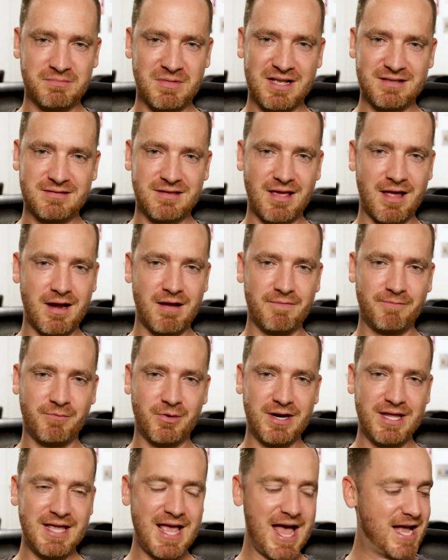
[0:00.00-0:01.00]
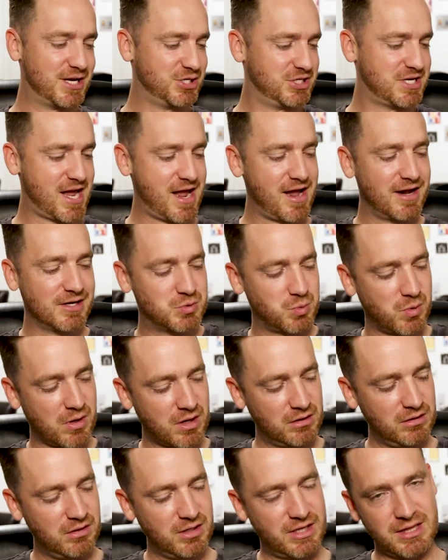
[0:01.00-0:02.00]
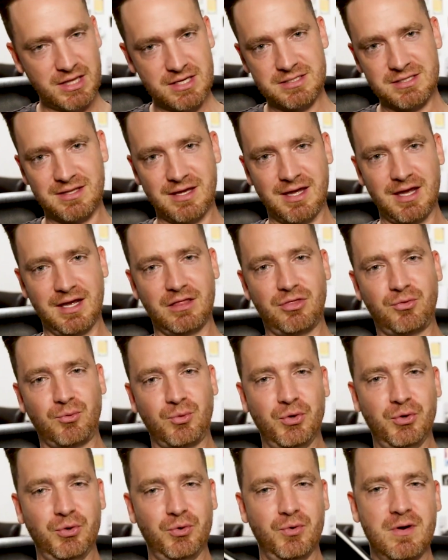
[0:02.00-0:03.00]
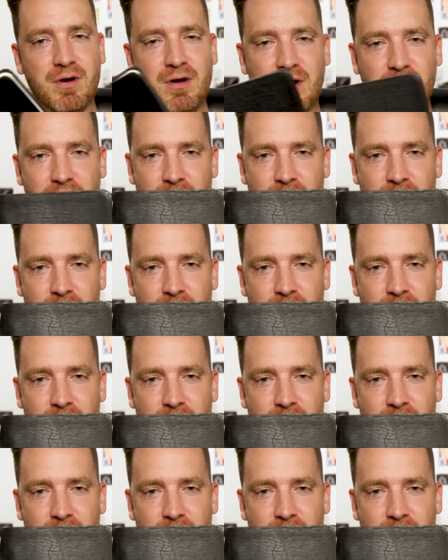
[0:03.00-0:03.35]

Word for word: I'm not signing up for any hashtags. We're going to look at this thing through